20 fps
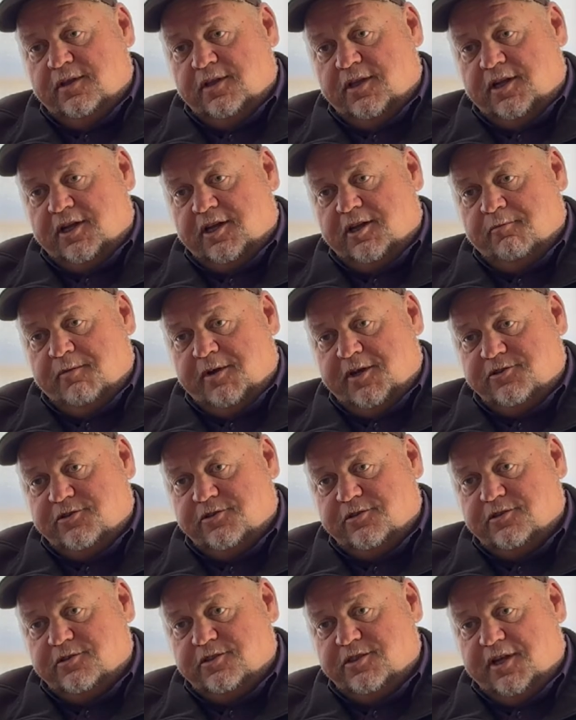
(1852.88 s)
Then the
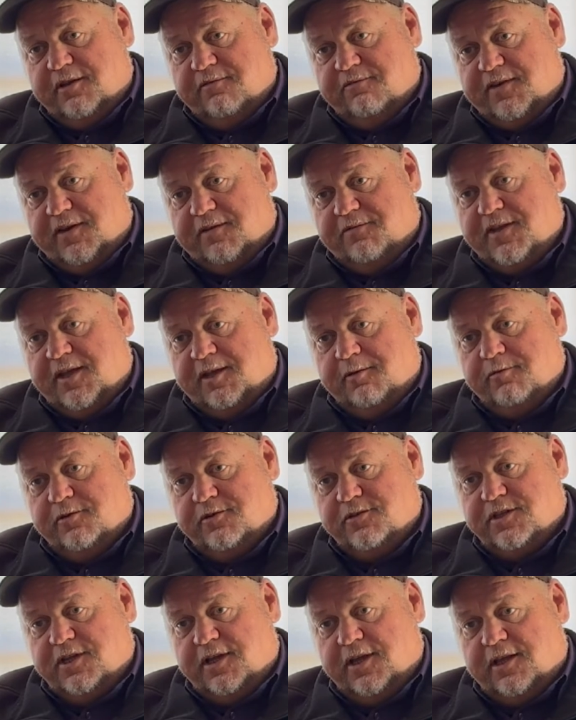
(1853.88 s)
commissioners get
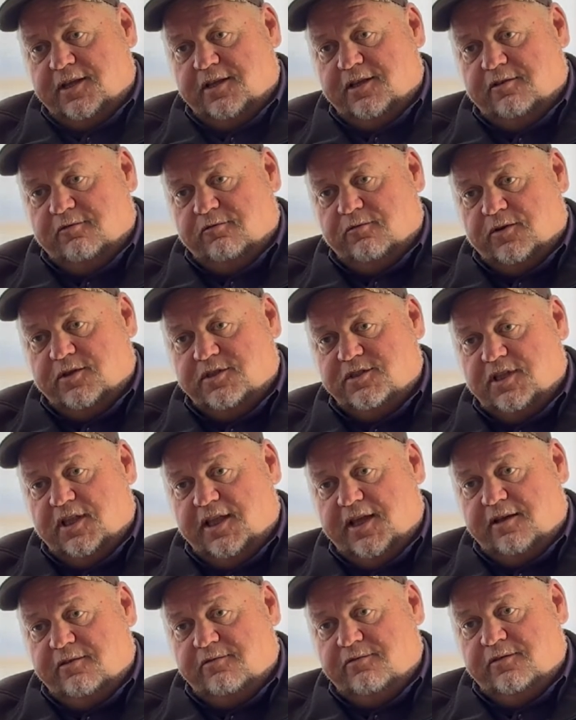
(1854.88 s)
15% of what's
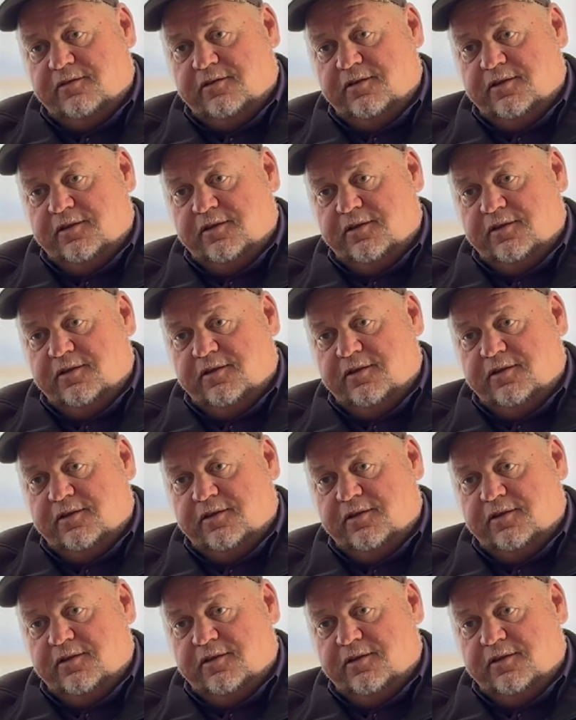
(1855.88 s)
left.